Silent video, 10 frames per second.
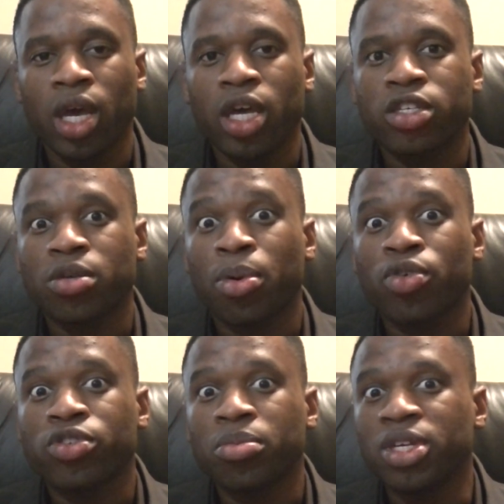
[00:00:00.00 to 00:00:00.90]
It's
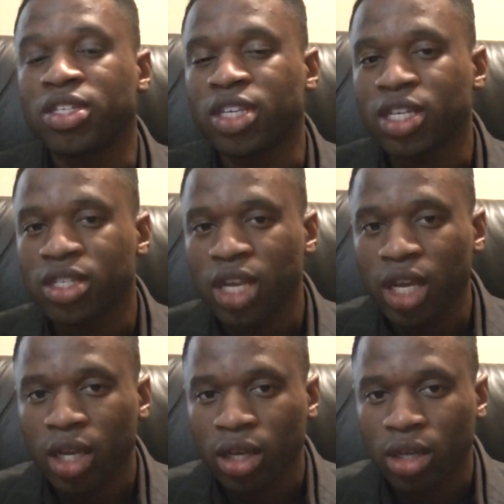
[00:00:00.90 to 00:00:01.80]
supposed to be 60,
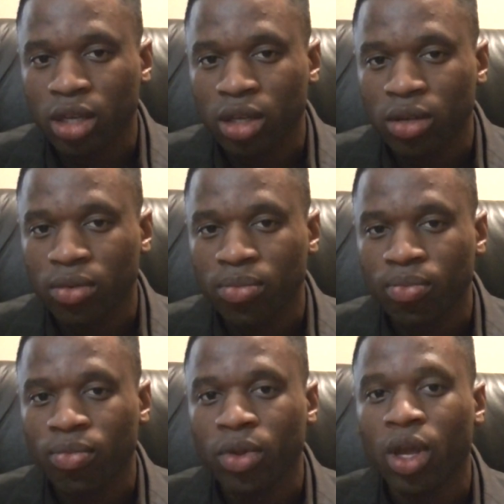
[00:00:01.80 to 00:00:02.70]

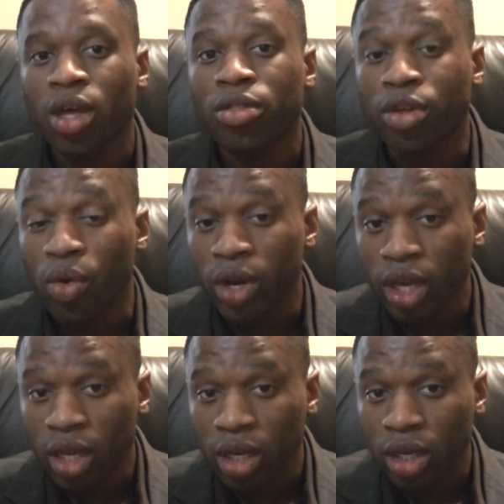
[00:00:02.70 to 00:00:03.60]

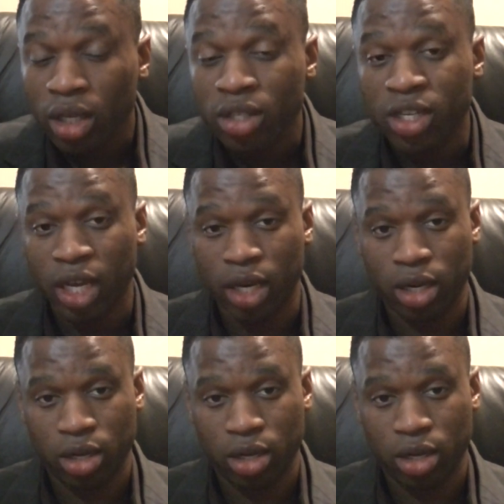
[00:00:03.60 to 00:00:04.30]
30, 10.